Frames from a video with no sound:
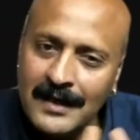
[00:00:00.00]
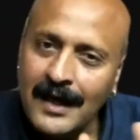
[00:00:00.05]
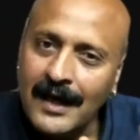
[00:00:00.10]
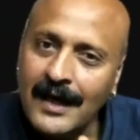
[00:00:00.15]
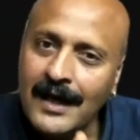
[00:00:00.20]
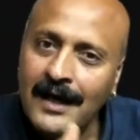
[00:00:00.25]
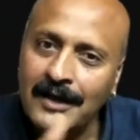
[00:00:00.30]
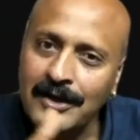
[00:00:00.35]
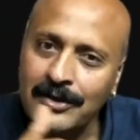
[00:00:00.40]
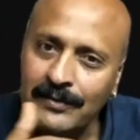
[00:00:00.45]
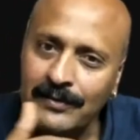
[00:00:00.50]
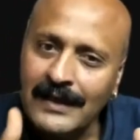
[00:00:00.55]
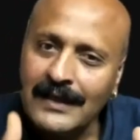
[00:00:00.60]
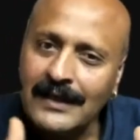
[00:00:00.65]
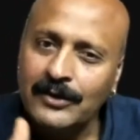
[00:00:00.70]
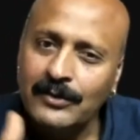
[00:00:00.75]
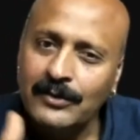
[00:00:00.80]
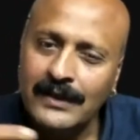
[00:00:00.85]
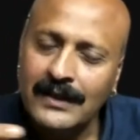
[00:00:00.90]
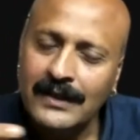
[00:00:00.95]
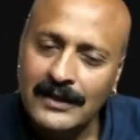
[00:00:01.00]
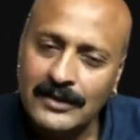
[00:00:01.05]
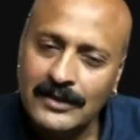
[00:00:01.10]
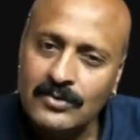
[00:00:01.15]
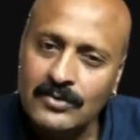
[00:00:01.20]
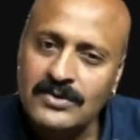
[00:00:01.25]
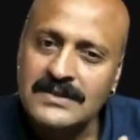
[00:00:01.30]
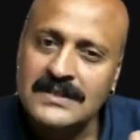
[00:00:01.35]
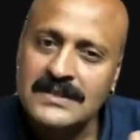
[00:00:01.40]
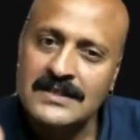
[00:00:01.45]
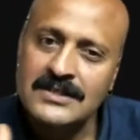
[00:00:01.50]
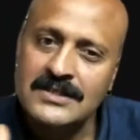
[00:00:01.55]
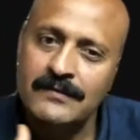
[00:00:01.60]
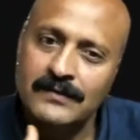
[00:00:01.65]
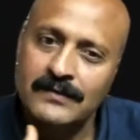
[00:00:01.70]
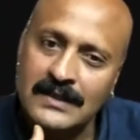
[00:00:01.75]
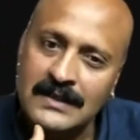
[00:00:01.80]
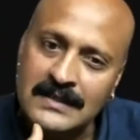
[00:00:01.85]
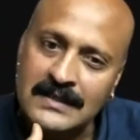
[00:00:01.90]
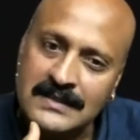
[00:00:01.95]
Are you really looking at those sets of
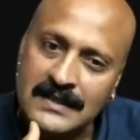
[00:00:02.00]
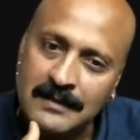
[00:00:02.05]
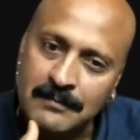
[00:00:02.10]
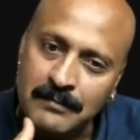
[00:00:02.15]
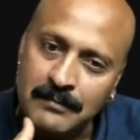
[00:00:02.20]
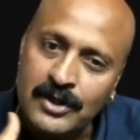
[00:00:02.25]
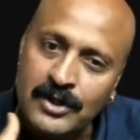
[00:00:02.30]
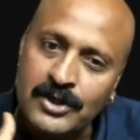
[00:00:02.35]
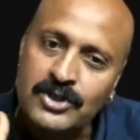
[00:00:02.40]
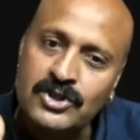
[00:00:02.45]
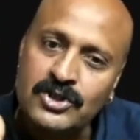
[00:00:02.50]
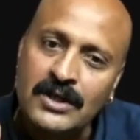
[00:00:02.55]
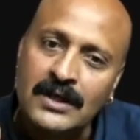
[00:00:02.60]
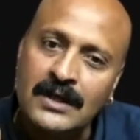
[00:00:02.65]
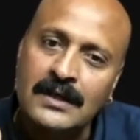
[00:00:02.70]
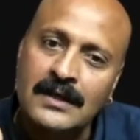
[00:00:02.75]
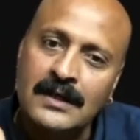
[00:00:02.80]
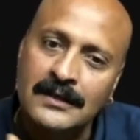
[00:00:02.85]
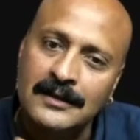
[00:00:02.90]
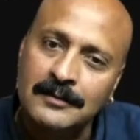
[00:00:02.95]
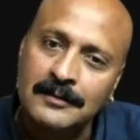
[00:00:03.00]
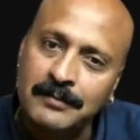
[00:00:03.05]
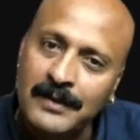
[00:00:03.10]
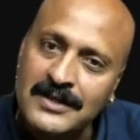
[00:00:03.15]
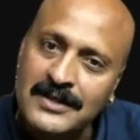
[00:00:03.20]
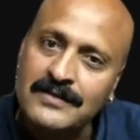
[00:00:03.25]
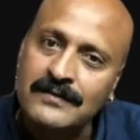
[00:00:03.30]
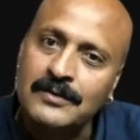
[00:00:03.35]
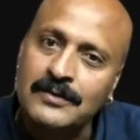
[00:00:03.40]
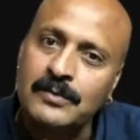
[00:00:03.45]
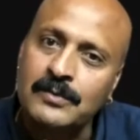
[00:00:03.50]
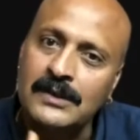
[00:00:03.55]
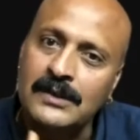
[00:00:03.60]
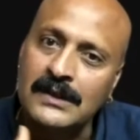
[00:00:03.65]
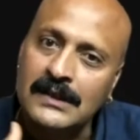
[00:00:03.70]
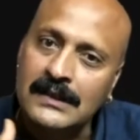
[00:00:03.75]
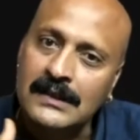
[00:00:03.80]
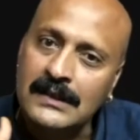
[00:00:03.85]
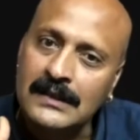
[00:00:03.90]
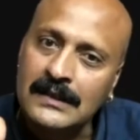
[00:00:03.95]
things emerging in other parts of the
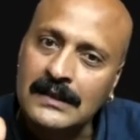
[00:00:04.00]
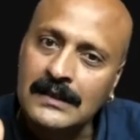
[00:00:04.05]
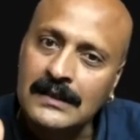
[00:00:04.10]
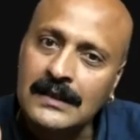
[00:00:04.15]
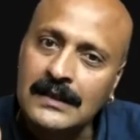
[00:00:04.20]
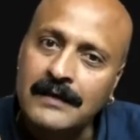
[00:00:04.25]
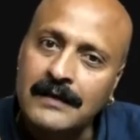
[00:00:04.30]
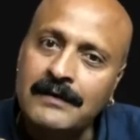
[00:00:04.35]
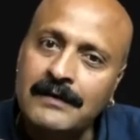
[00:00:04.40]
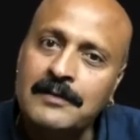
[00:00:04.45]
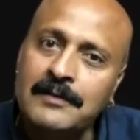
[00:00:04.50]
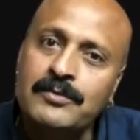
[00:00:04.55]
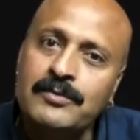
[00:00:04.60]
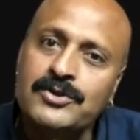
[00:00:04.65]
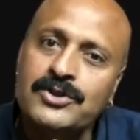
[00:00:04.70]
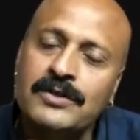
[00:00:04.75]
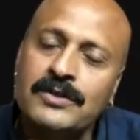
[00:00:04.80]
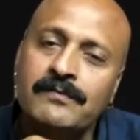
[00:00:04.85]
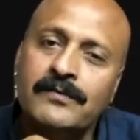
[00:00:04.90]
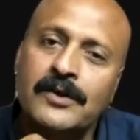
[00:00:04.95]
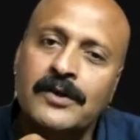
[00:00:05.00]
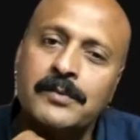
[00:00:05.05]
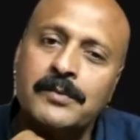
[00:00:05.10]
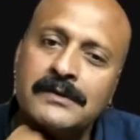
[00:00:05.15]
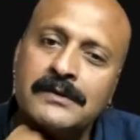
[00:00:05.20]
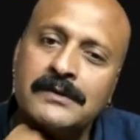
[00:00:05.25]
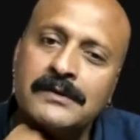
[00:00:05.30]
world and really pushing forward?